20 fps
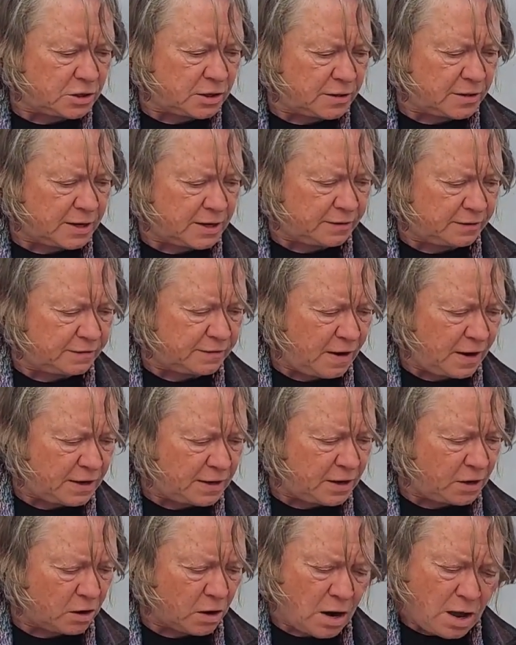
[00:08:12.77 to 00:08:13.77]
inside here,
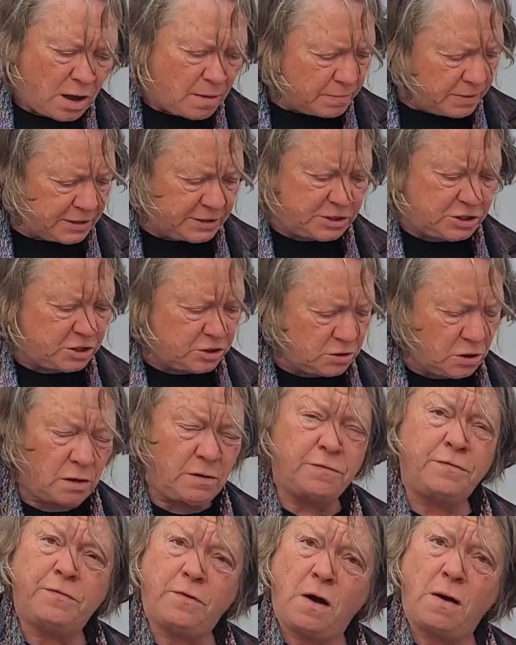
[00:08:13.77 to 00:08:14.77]
but it's just going to fall
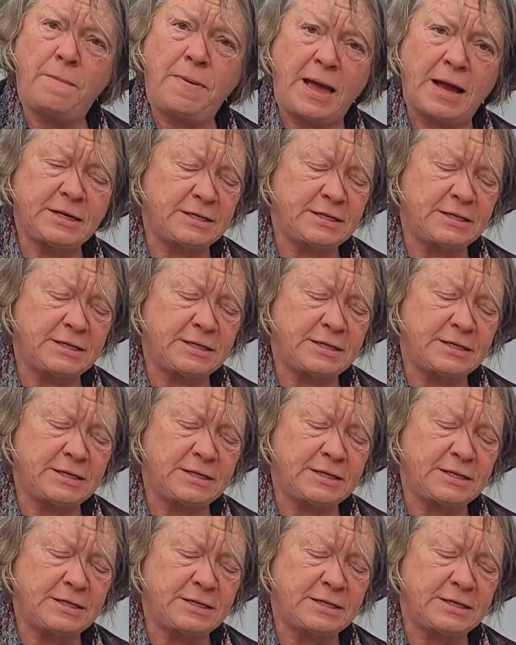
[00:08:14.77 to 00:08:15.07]
back down